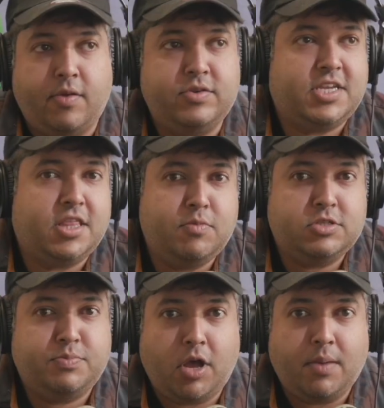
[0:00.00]
I would say the
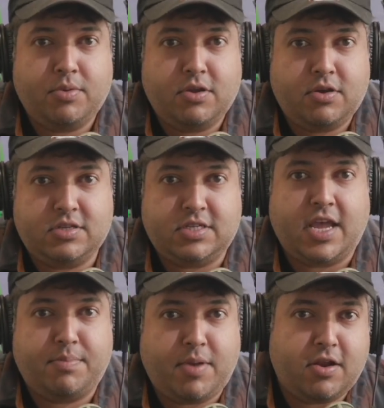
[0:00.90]
most popular
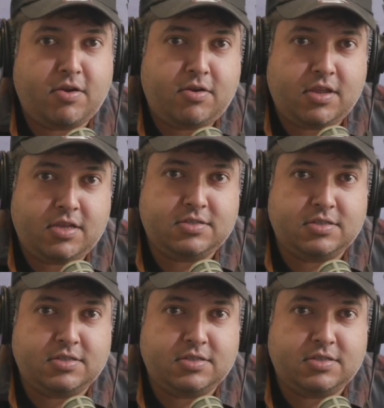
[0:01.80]
attack pattern is